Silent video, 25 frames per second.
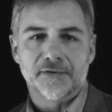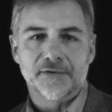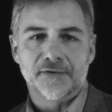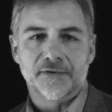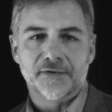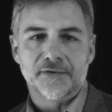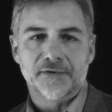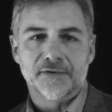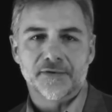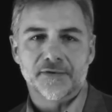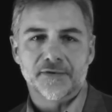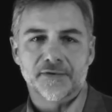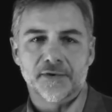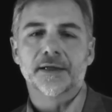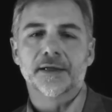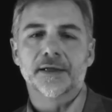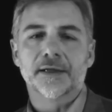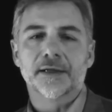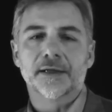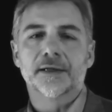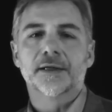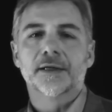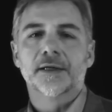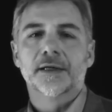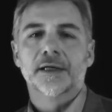Our
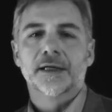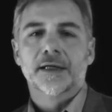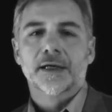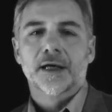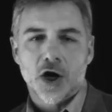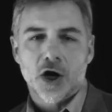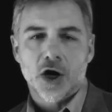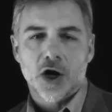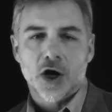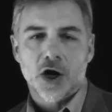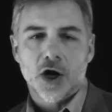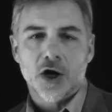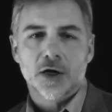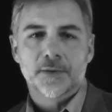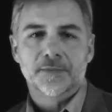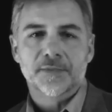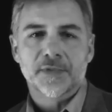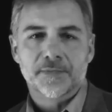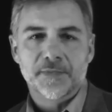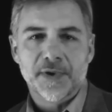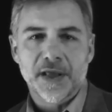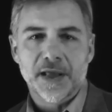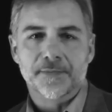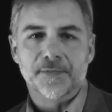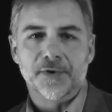government
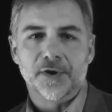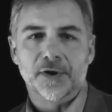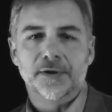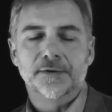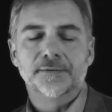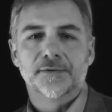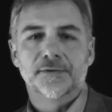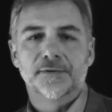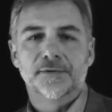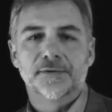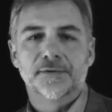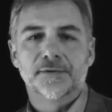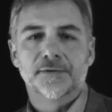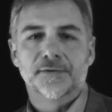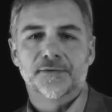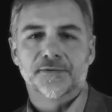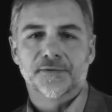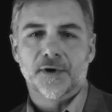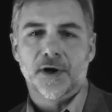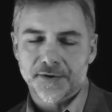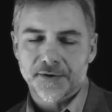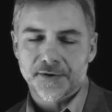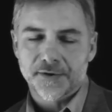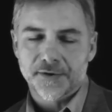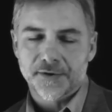armed people
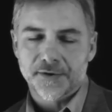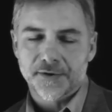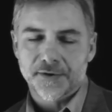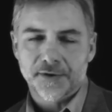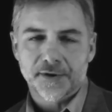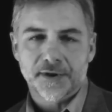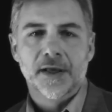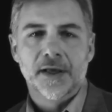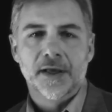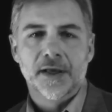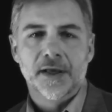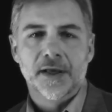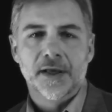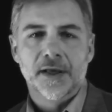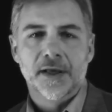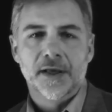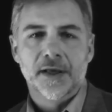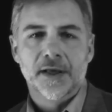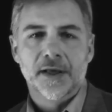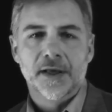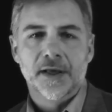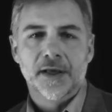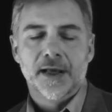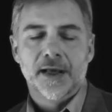from another country,